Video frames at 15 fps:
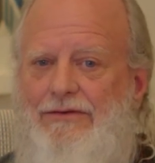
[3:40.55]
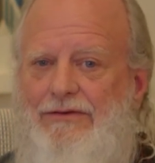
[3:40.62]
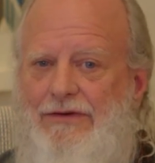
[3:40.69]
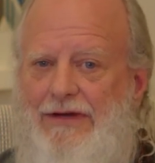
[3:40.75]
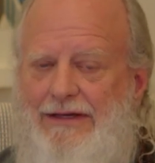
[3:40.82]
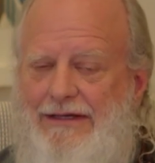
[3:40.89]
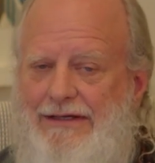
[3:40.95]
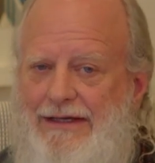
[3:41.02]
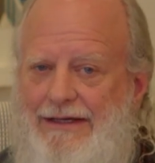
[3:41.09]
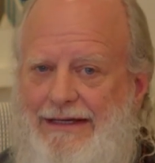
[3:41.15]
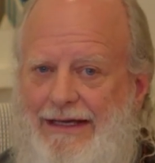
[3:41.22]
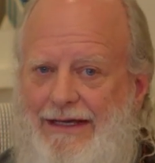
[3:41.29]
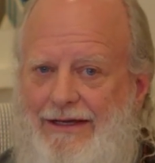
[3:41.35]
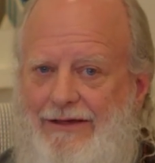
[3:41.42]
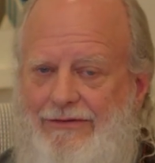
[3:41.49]
taking a
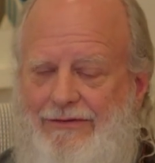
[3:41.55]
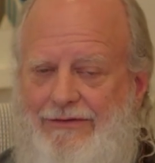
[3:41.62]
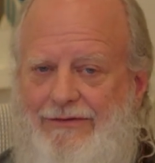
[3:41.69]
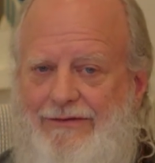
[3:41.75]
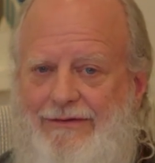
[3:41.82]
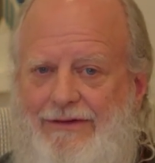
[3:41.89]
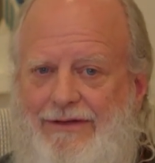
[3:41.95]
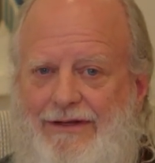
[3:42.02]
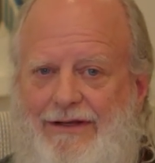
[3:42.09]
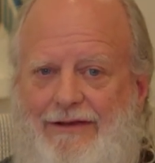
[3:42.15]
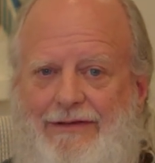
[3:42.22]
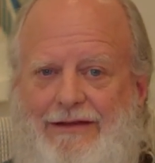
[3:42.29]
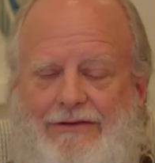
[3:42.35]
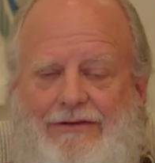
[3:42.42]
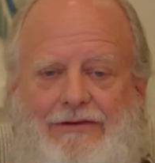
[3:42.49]
guess
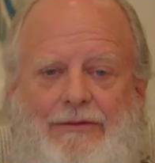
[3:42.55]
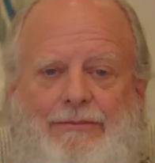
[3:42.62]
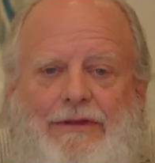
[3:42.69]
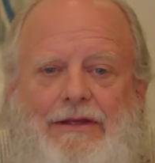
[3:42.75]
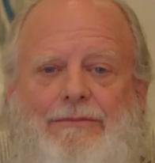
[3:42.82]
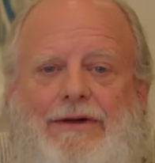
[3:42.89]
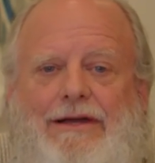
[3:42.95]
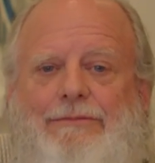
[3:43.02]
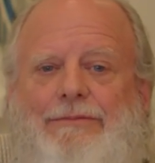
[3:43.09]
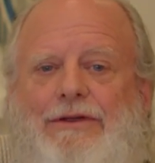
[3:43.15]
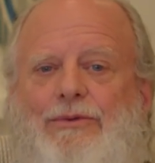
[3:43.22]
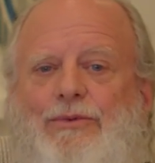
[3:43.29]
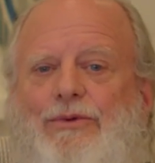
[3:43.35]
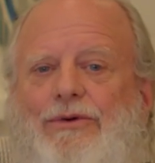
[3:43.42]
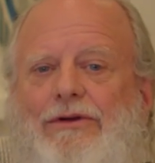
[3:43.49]
that something might
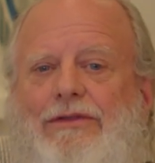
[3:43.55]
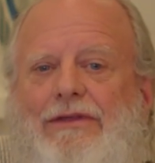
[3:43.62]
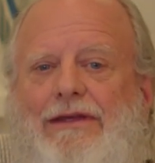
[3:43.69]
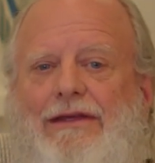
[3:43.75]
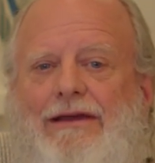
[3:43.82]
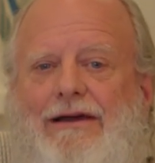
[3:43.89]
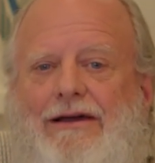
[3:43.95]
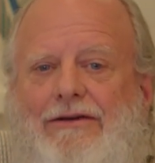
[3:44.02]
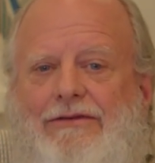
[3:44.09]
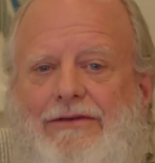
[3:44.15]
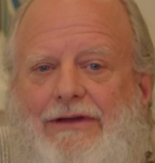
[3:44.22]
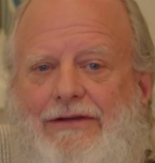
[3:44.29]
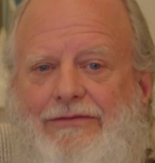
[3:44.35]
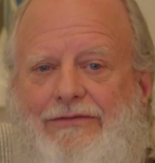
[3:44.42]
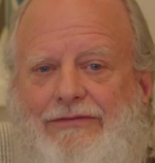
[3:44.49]
be worthy of
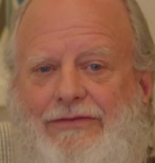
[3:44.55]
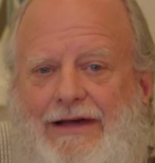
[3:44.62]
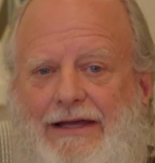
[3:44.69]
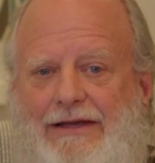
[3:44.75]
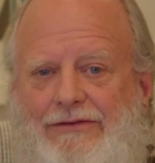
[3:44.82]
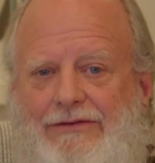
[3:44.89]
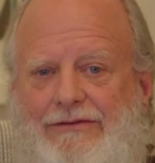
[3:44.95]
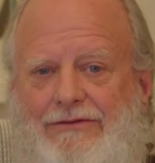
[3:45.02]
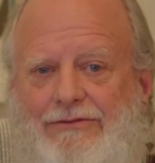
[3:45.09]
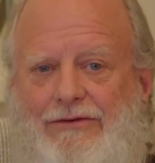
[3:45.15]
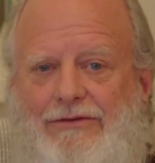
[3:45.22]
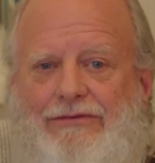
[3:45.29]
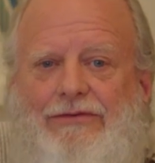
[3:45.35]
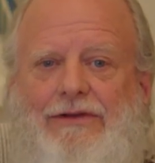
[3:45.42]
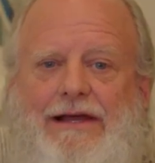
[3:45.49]
a fight
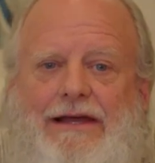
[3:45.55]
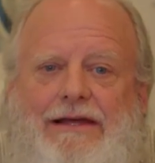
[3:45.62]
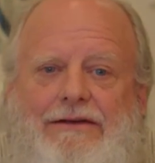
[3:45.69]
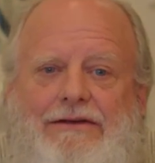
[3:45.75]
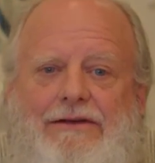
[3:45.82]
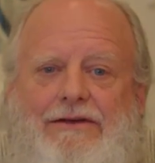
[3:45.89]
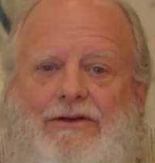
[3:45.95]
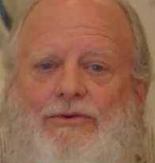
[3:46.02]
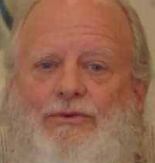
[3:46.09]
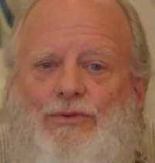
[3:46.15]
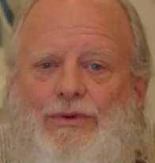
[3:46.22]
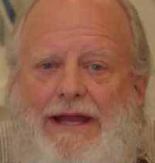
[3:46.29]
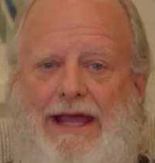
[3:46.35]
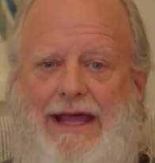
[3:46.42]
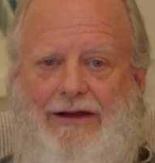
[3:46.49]
or flight
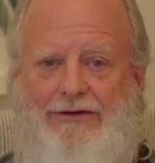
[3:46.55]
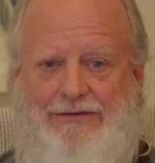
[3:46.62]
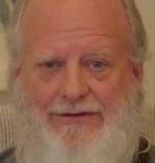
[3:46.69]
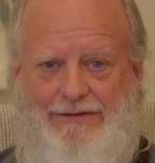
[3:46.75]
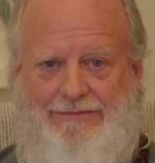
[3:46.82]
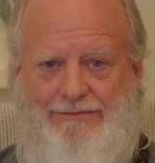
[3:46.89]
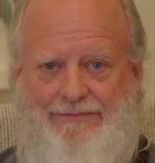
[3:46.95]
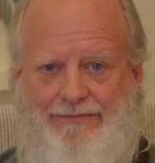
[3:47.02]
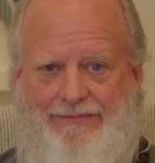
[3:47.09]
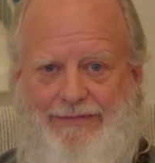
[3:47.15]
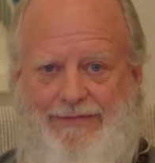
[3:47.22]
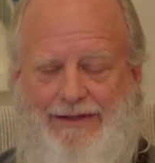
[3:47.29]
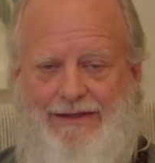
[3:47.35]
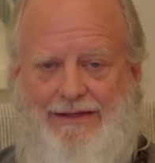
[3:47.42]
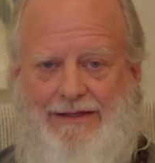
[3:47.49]
reaction.
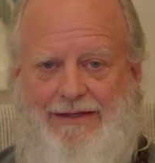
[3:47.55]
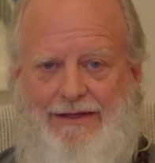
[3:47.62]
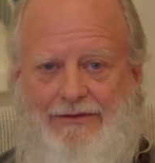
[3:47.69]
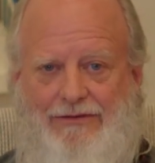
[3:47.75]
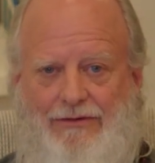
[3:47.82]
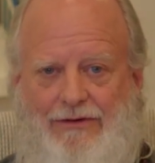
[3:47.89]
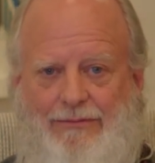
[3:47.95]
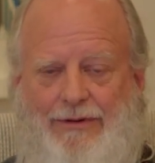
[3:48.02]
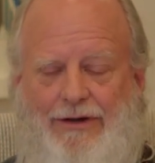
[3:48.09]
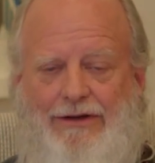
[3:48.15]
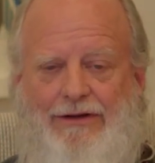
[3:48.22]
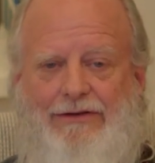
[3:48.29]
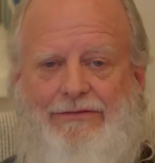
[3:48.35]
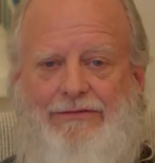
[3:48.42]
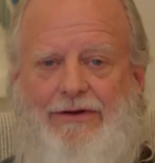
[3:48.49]
And so our
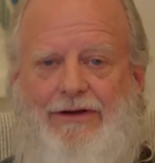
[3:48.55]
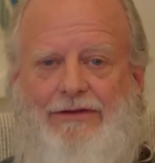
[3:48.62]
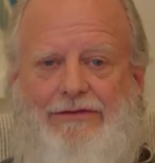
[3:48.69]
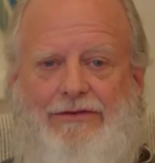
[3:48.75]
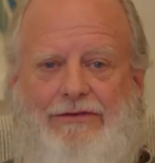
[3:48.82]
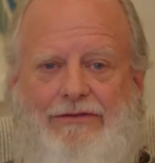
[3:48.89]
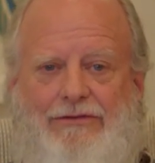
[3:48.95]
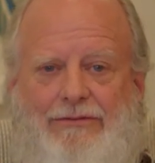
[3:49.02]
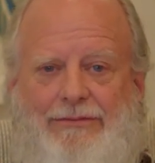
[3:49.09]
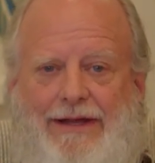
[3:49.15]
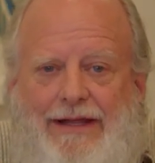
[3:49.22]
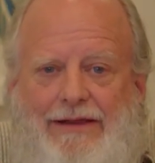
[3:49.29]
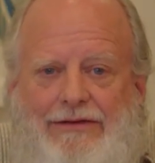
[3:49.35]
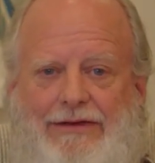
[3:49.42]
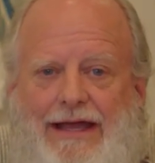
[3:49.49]
body defaults into a
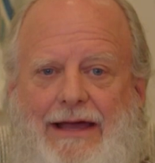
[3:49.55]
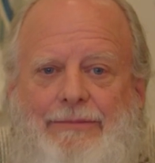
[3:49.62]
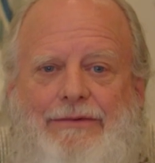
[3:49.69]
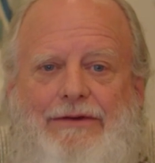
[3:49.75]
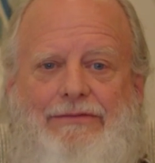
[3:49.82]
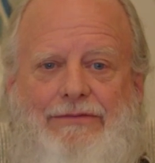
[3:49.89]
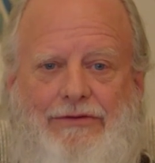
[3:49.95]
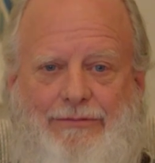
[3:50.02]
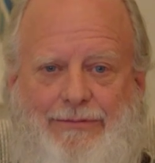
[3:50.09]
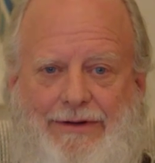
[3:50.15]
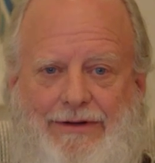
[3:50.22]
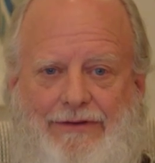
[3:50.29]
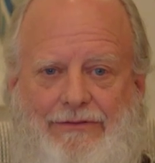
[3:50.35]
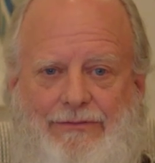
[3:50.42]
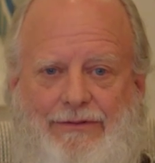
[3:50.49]
maladaptive
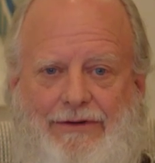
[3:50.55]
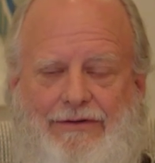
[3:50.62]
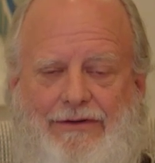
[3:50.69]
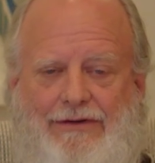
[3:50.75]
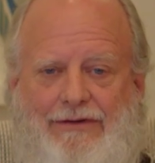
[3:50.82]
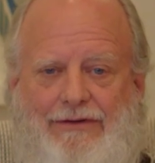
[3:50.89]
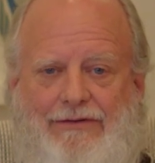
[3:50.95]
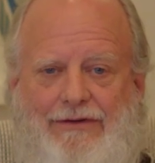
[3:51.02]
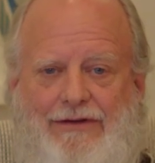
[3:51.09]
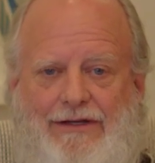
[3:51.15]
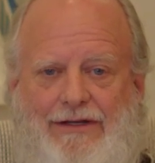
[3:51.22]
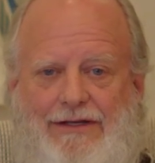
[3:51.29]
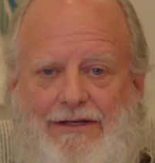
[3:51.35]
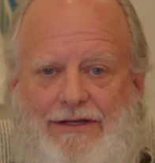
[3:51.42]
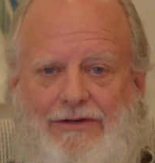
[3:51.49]
response, which is
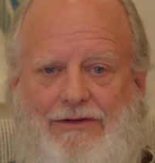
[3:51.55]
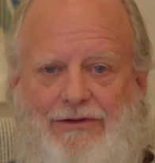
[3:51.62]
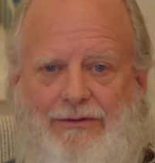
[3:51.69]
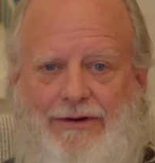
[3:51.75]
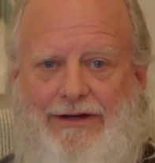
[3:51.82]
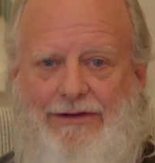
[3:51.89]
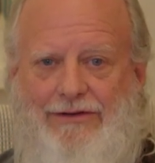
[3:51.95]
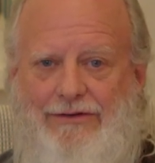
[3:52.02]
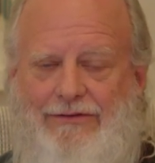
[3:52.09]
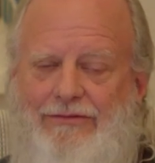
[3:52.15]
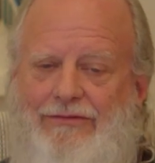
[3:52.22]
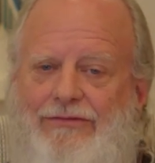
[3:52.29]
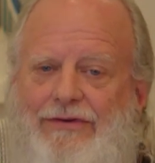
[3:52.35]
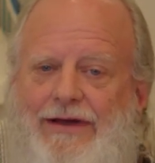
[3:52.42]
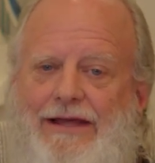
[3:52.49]
to either
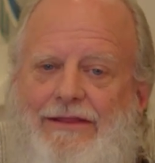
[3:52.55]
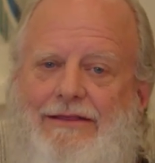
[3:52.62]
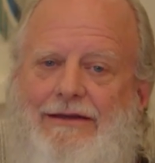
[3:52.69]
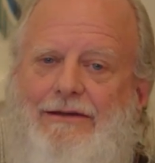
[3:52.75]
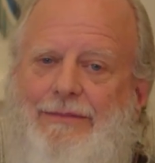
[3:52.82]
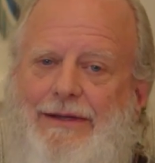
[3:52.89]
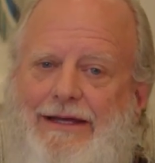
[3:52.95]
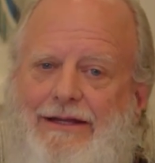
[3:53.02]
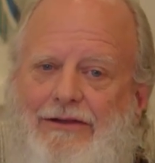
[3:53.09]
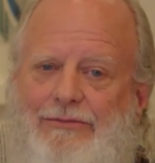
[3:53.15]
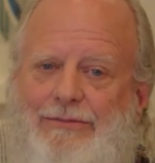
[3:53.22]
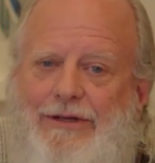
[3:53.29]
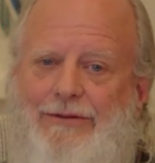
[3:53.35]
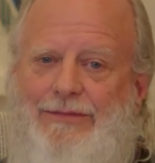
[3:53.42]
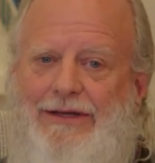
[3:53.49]
fight the demand that's
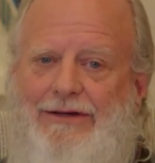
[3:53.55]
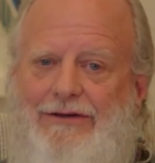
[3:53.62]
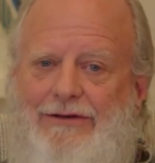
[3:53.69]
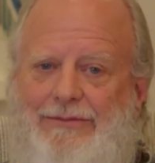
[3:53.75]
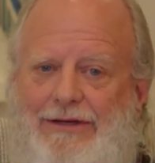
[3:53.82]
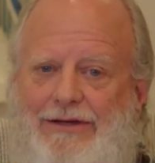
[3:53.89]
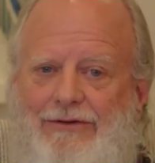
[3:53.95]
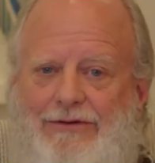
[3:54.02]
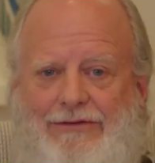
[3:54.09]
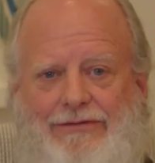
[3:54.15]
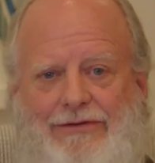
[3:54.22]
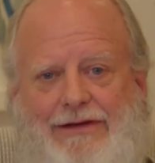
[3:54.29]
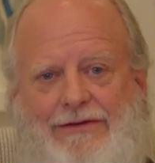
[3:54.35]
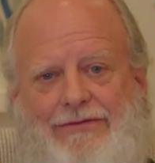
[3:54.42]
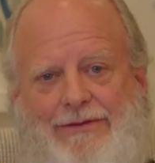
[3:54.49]
being made on me or to
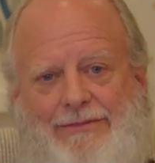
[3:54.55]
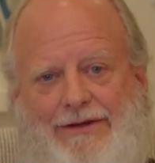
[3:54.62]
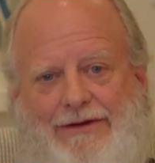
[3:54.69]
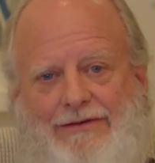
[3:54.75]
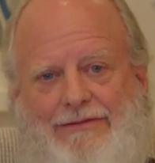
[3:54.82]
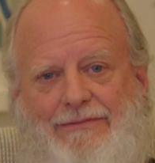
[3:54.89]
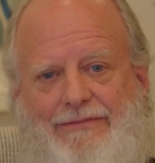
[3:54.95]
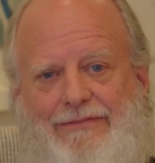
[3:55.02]
flee from it.